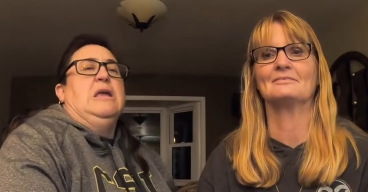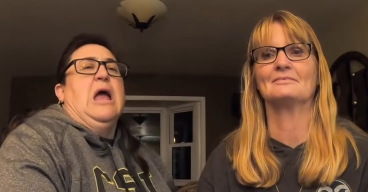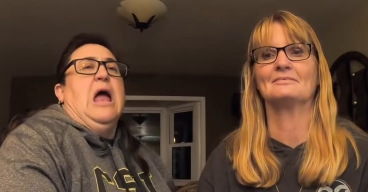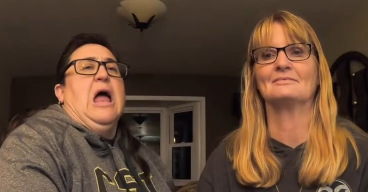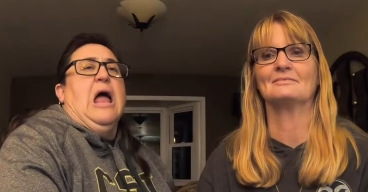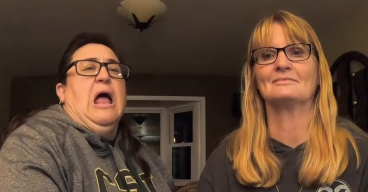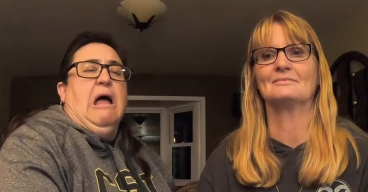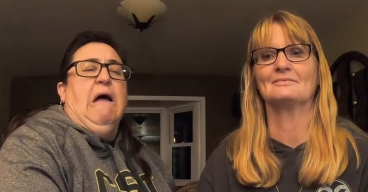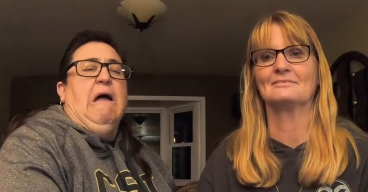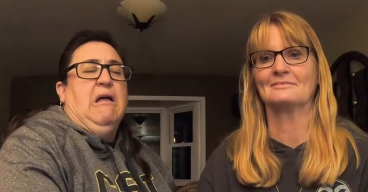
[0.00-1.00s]

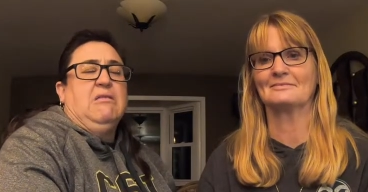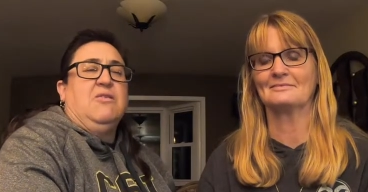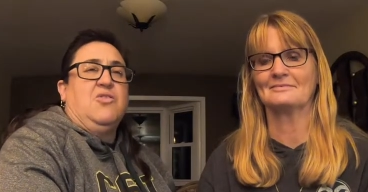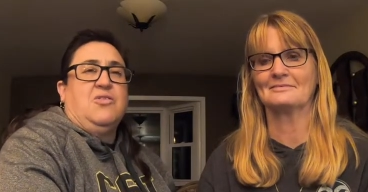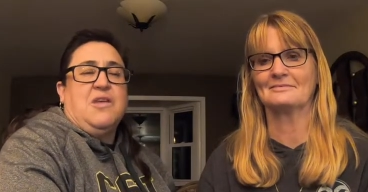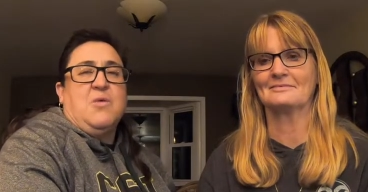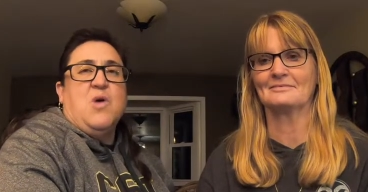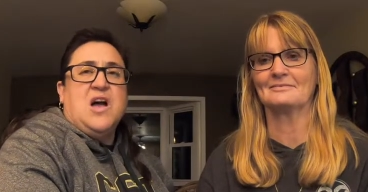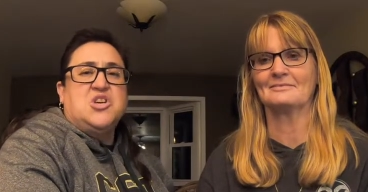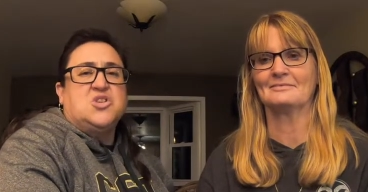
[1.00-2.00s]
Speaker 1: yes. And she's like, well,
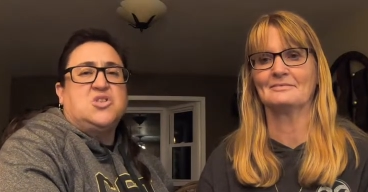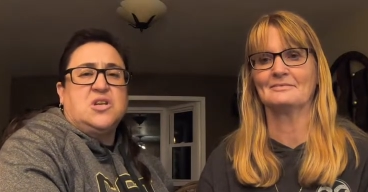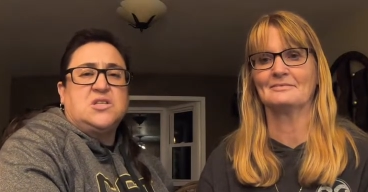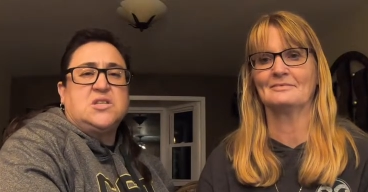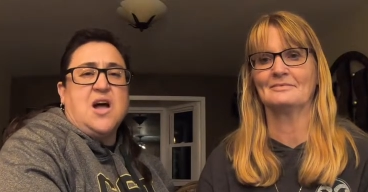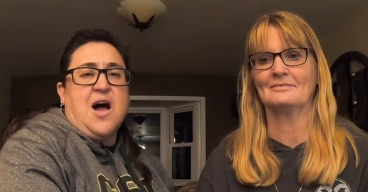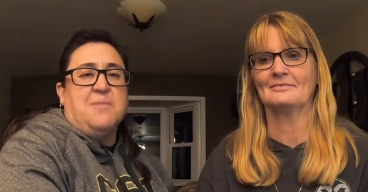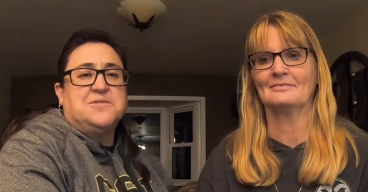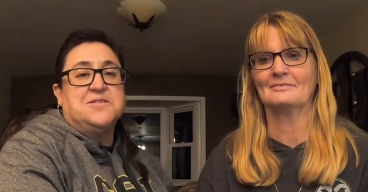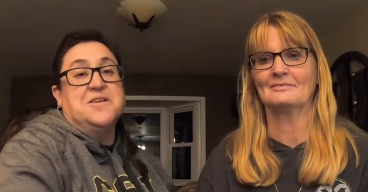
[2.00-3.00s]
you should have
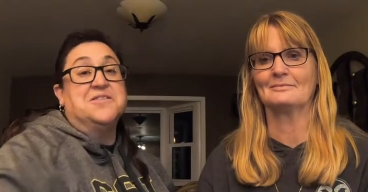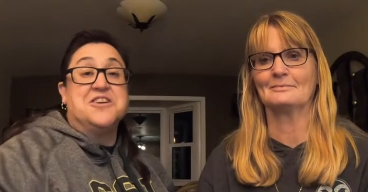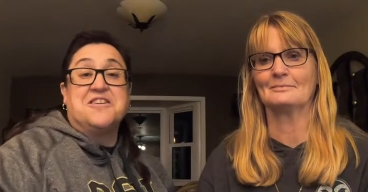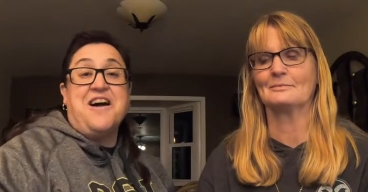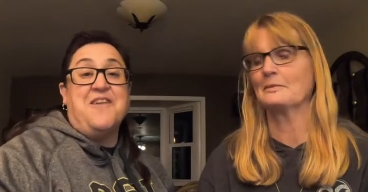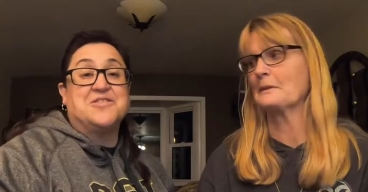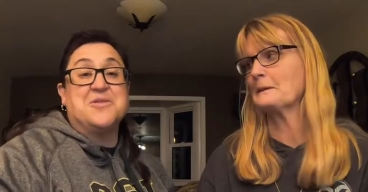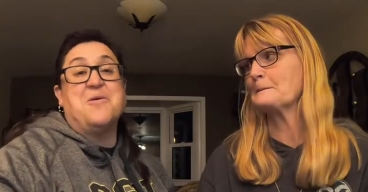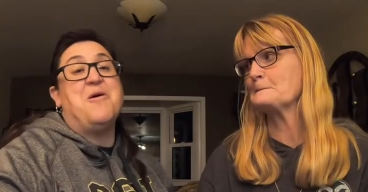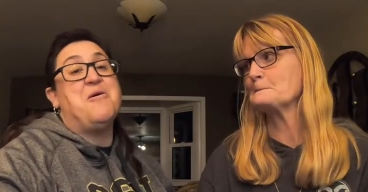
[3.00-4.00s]
stopped and took off. So,
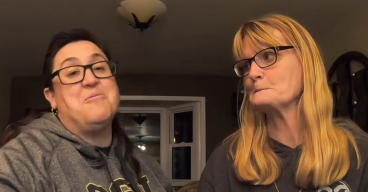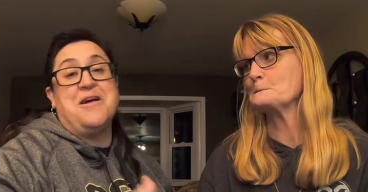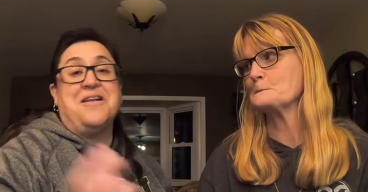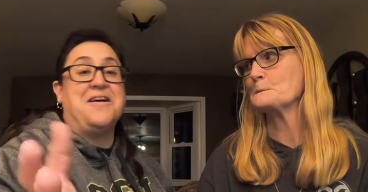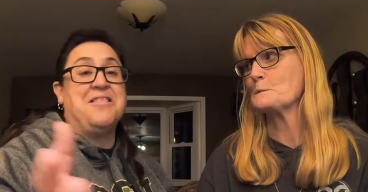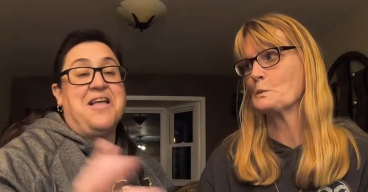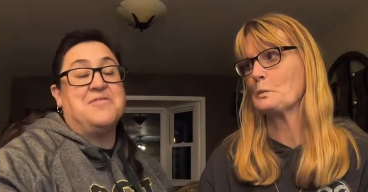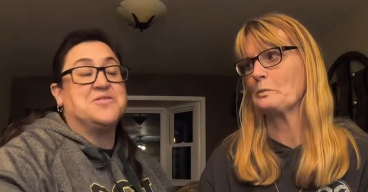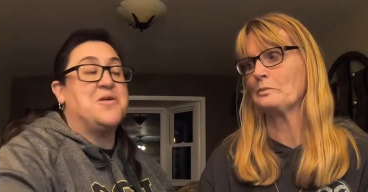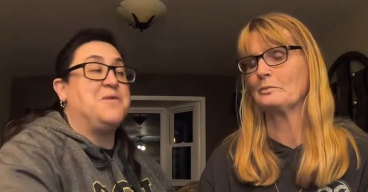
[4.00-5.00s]
oh man, I laughed
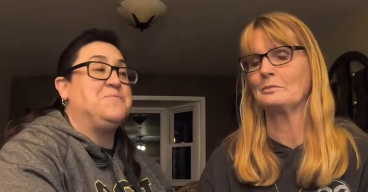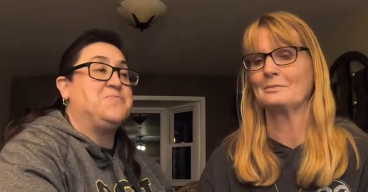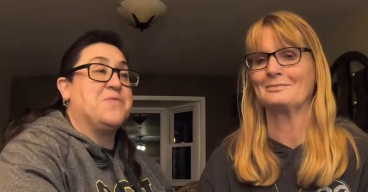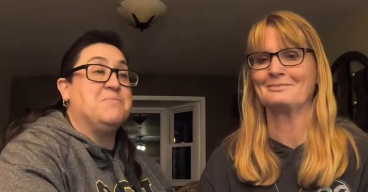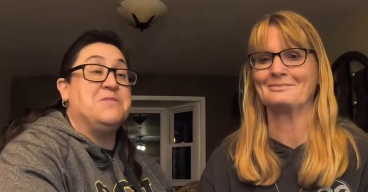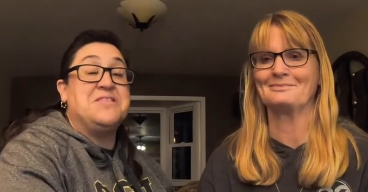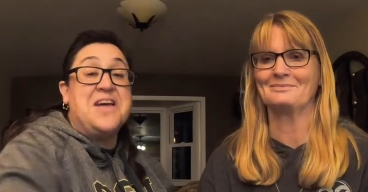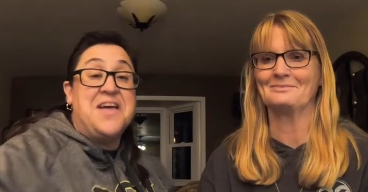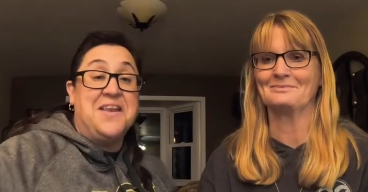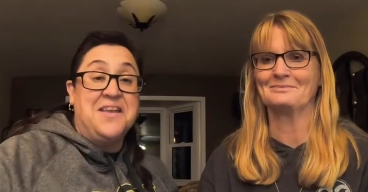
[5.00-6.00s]
so hard. But
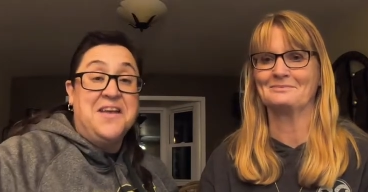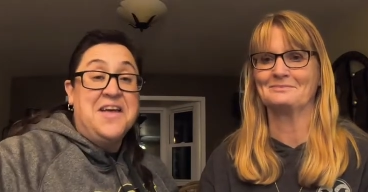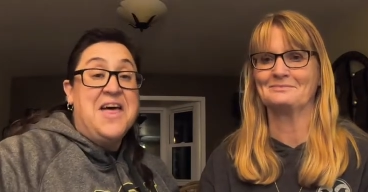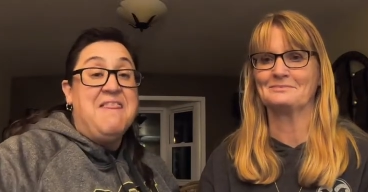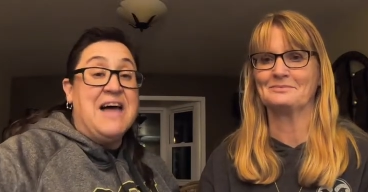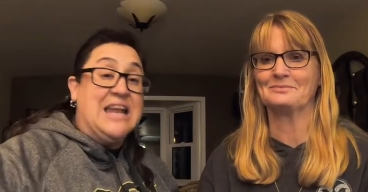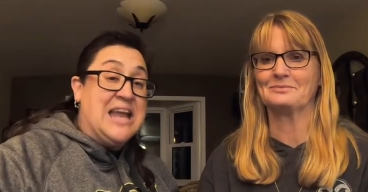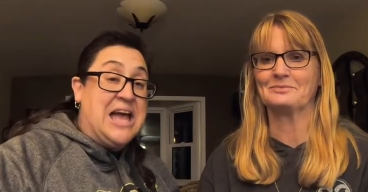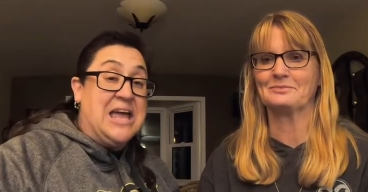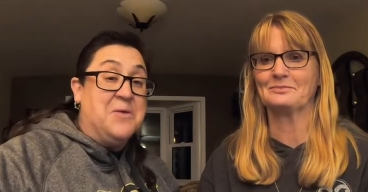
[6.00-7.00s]
then that
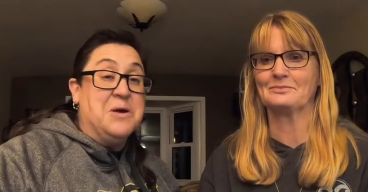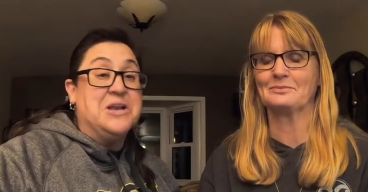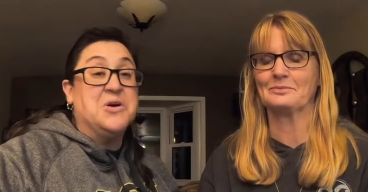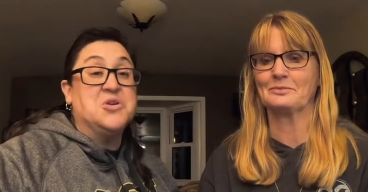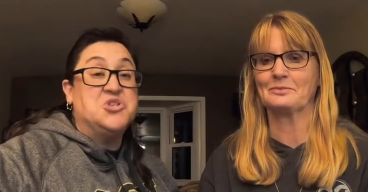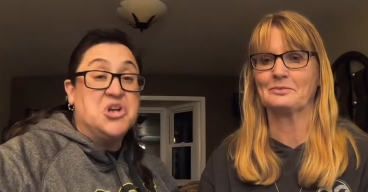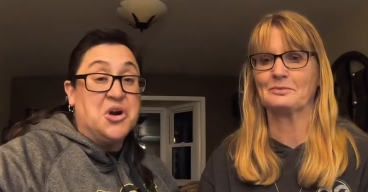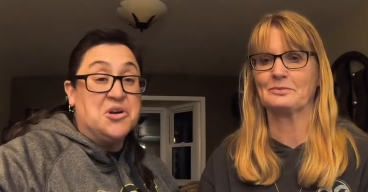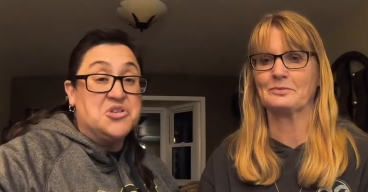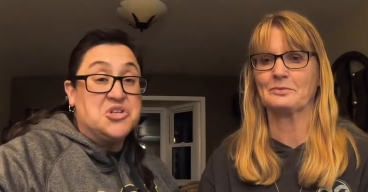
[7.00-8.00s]
night we had to go to
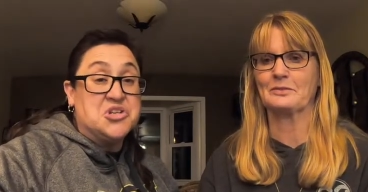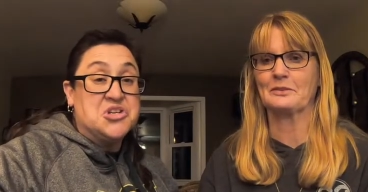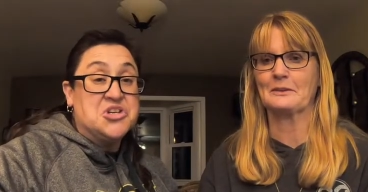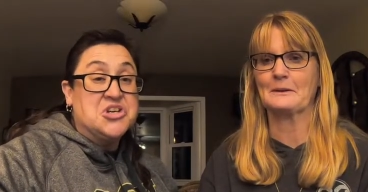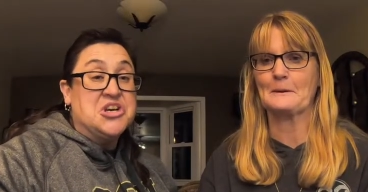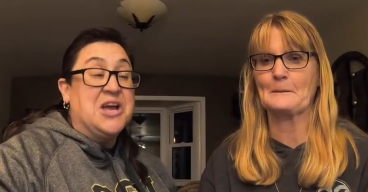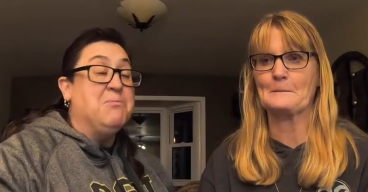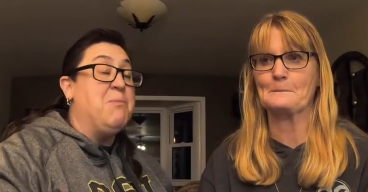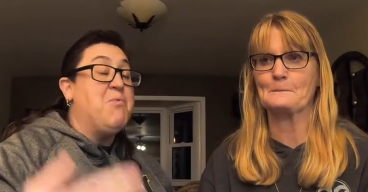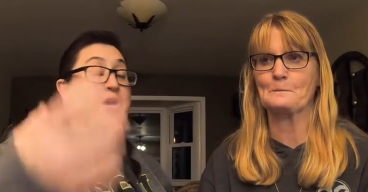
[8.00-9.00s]
church my
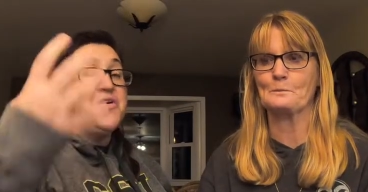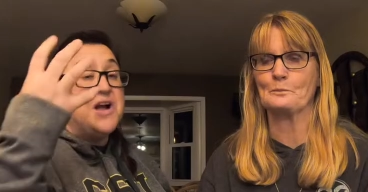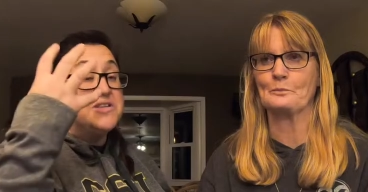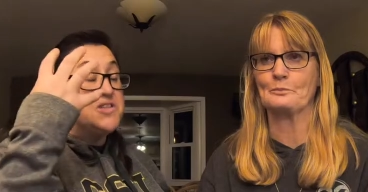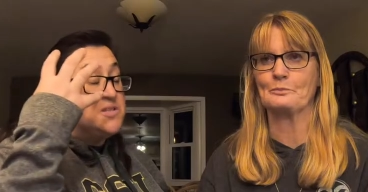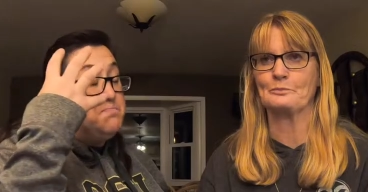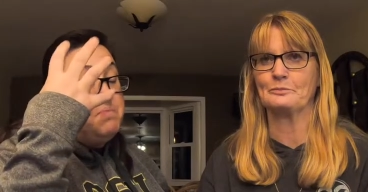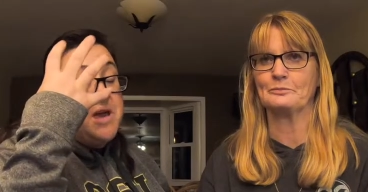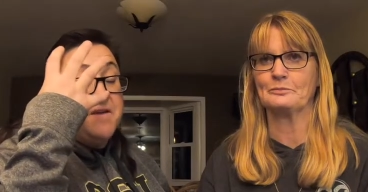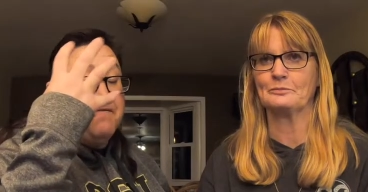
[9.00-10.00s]
brother has this
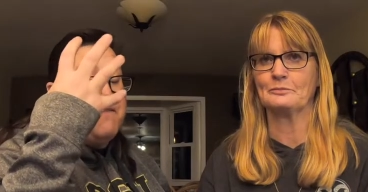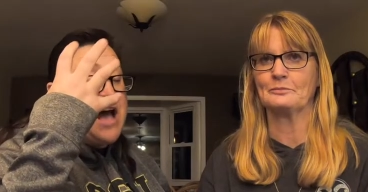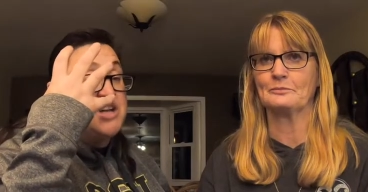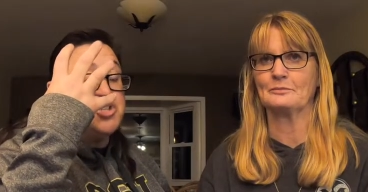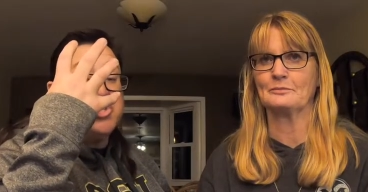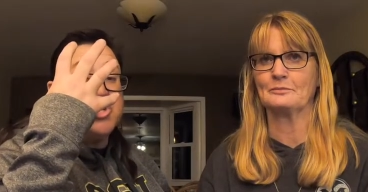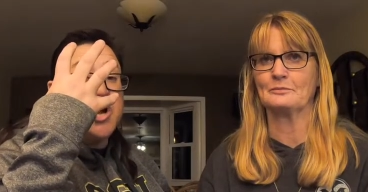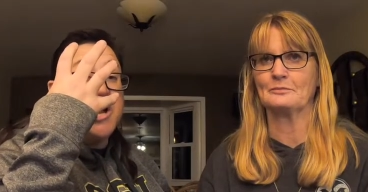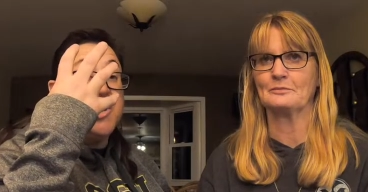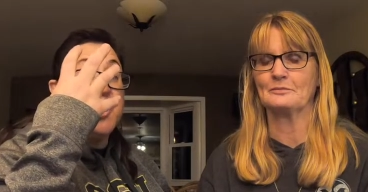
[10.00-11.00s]
big fat
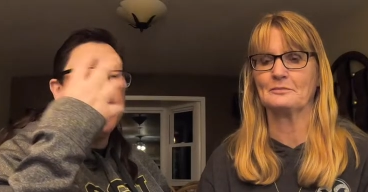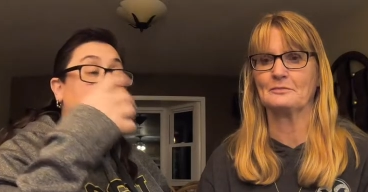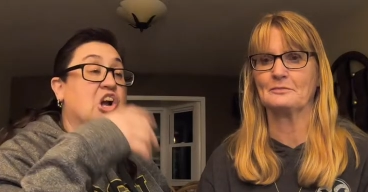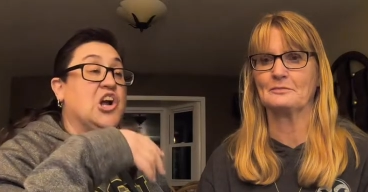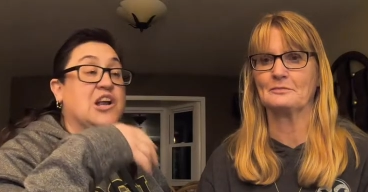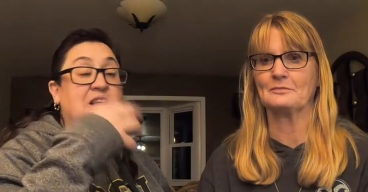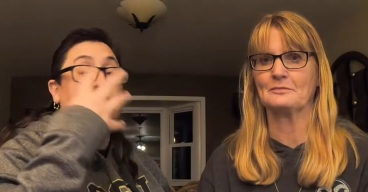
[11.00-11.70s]
shiner, and he's